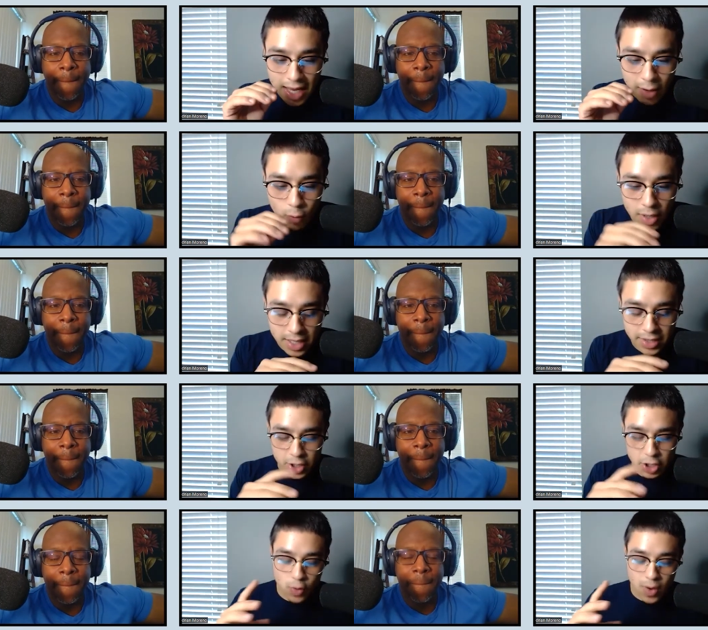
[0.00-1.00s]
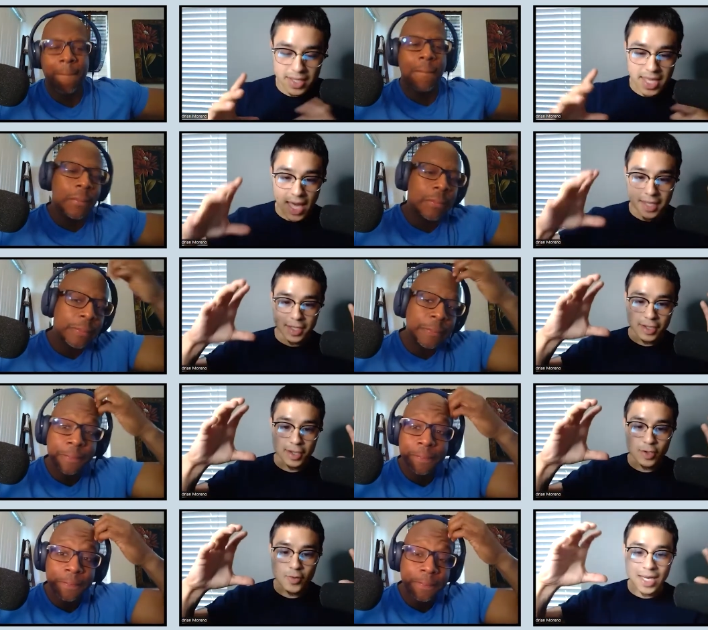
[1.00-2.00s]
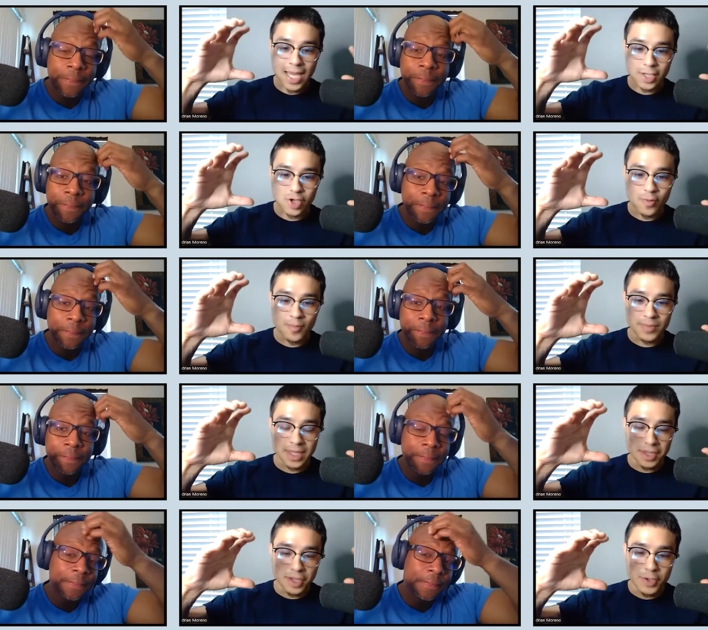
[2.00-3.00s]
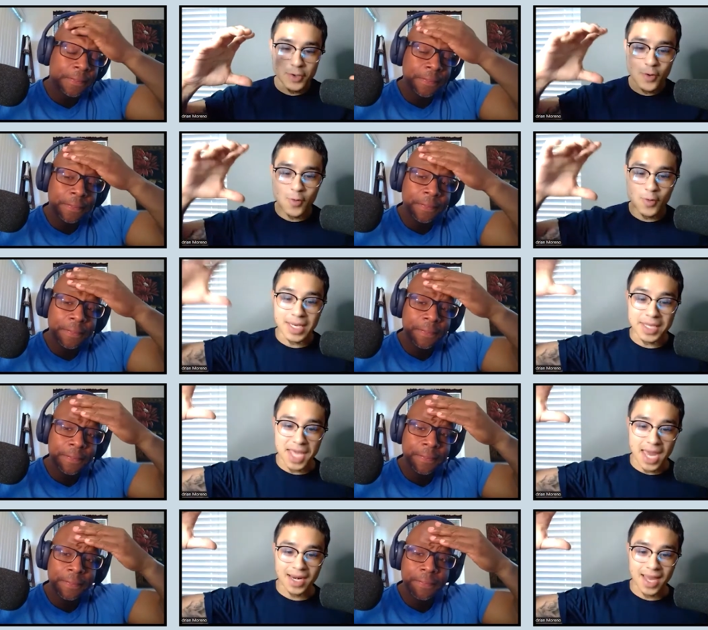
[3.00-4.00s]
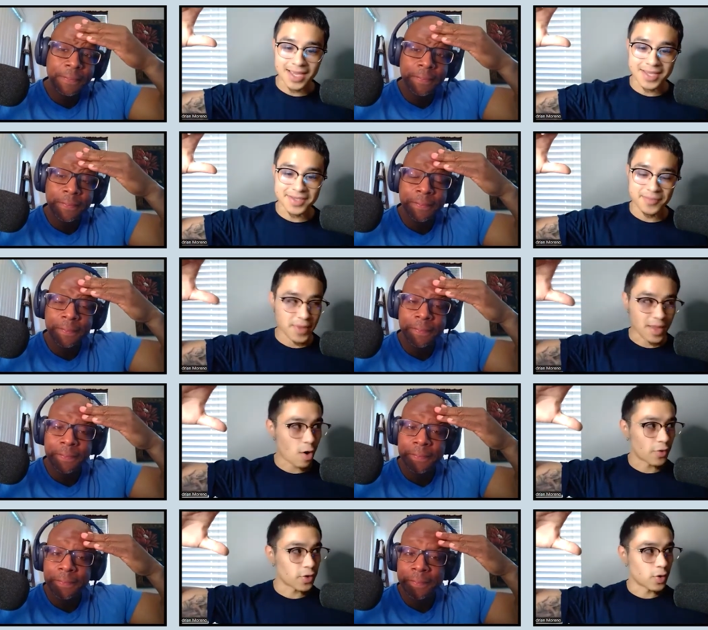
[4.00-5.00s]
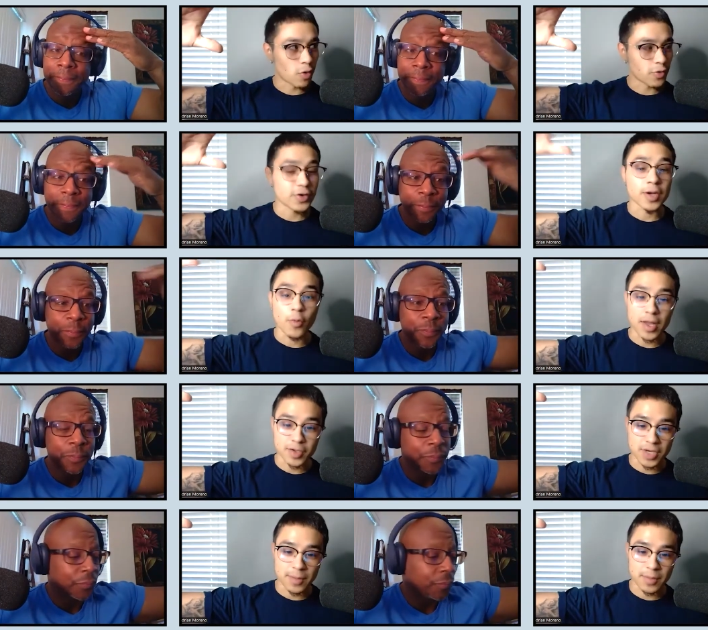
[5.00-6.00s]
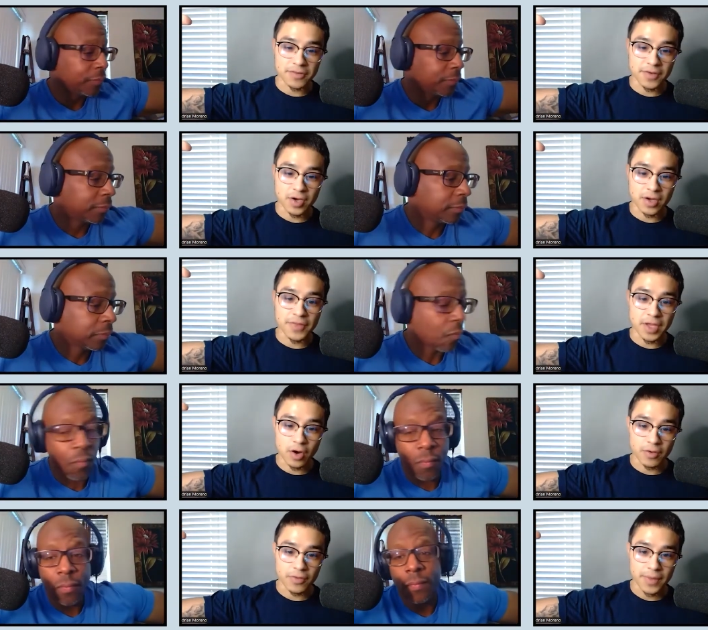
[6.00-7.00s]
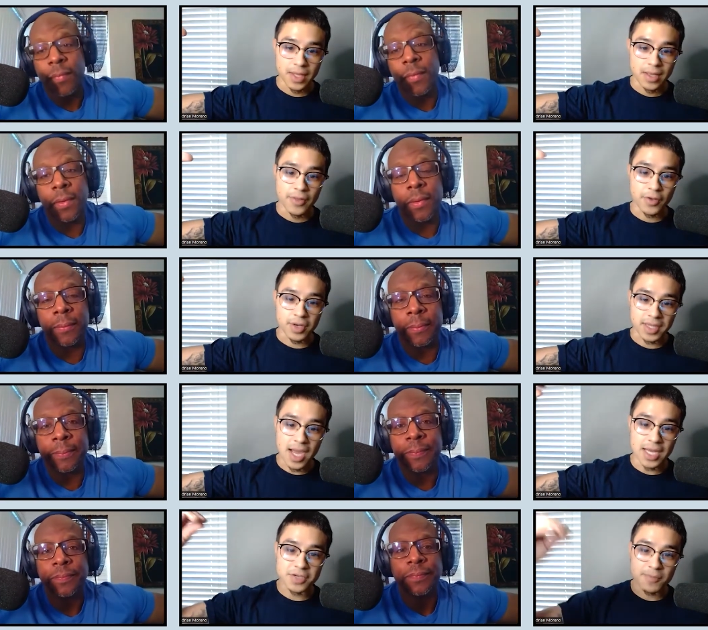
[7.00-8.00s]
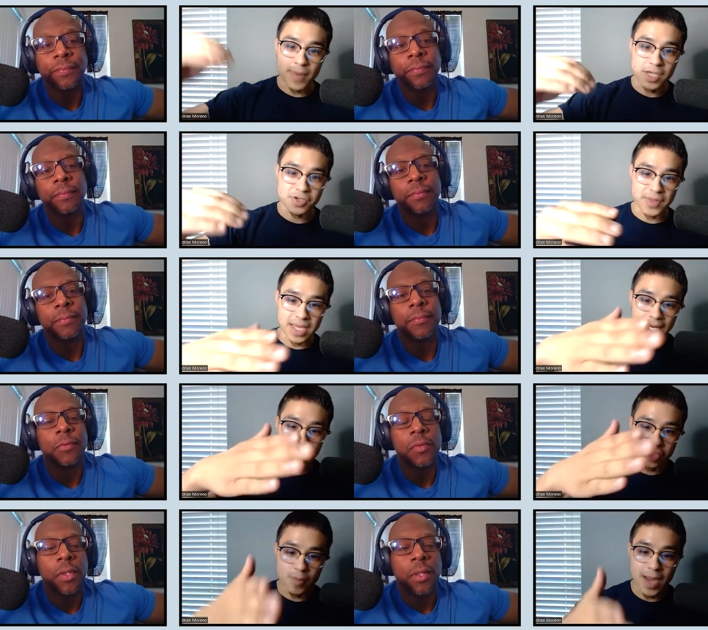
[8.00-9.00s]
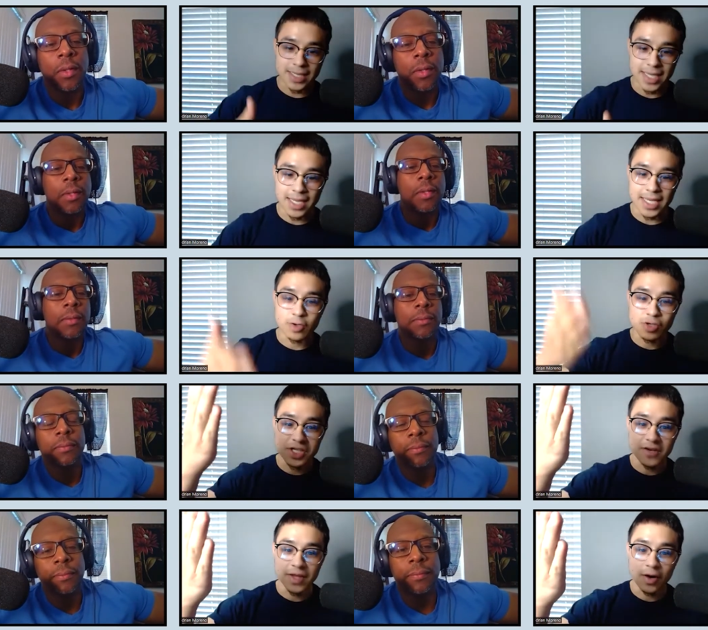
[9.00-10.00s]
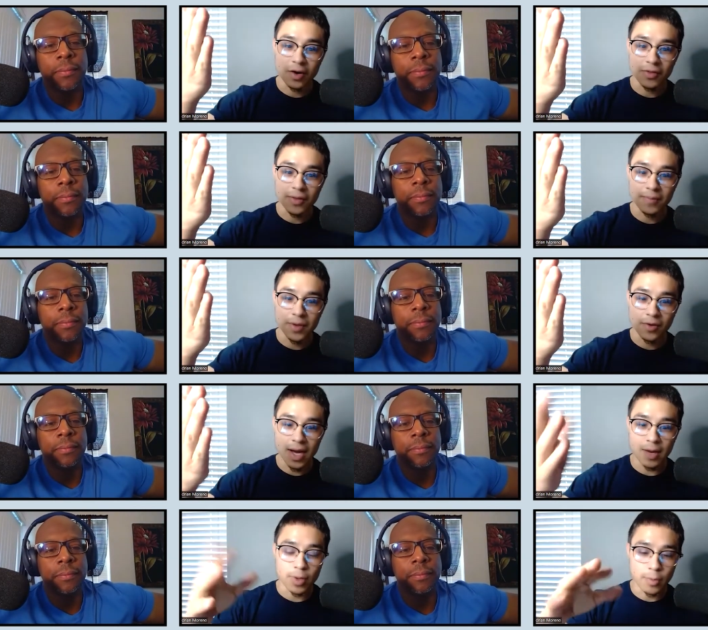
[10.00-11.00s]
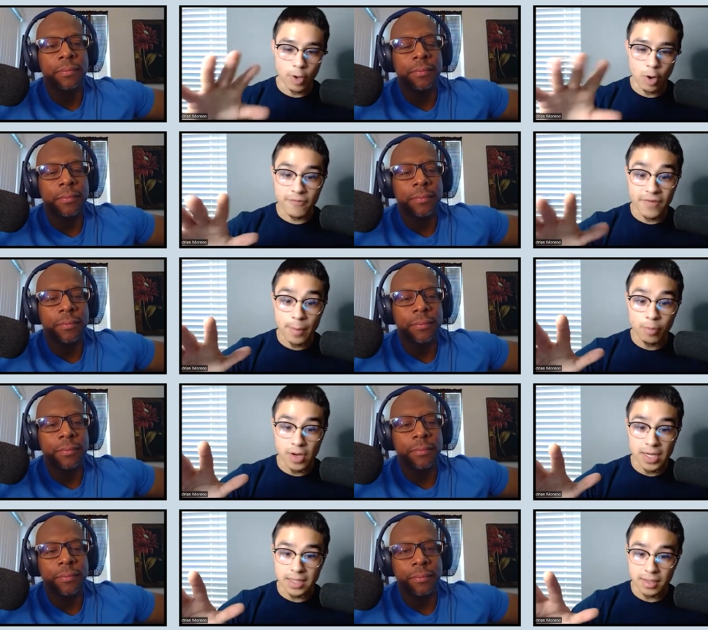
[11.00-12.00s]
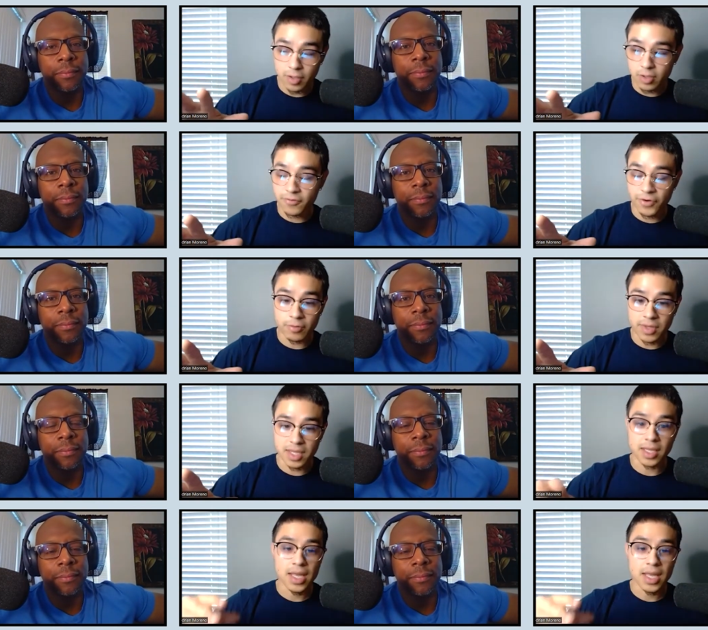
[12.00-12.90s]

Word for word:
Speaker 1: we the us has these two electro these two satellites on the northern and western hemisphere of the earth they're mm-hmm. designed mm-hmm. to measure the electromagnetic energy of the earth right we we all vibrate at a certain frequency